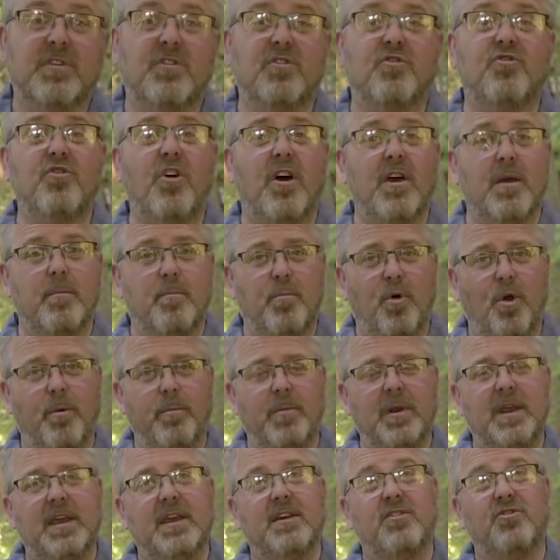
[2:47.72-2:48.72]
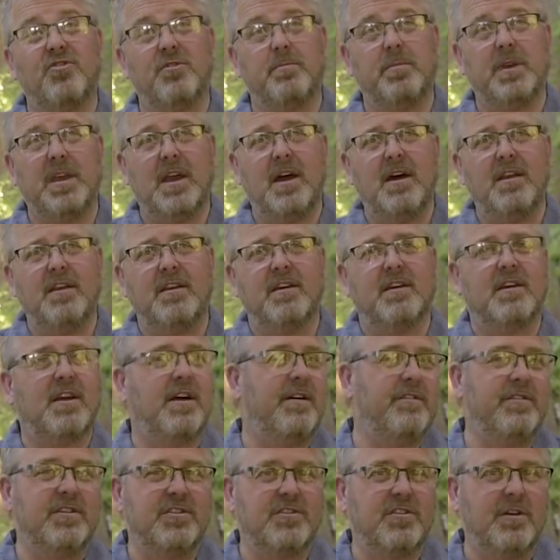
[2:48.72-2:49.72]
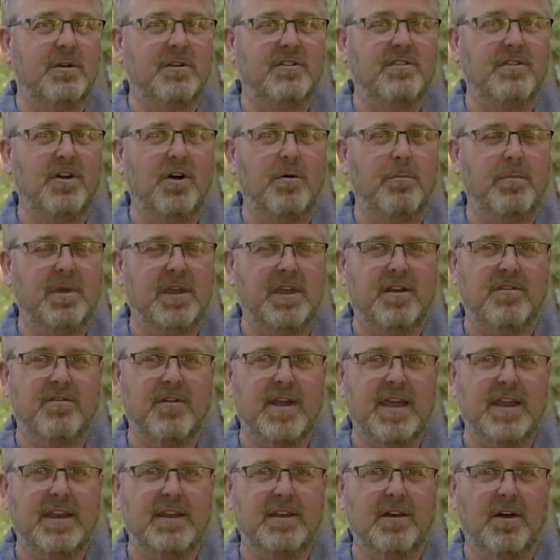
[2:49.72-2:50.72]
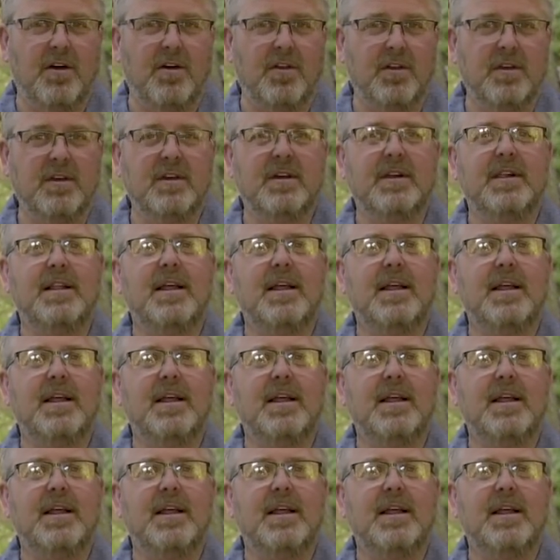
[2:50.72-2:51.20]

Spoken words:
To dry it properly, it should be undercover so it's not being rained on,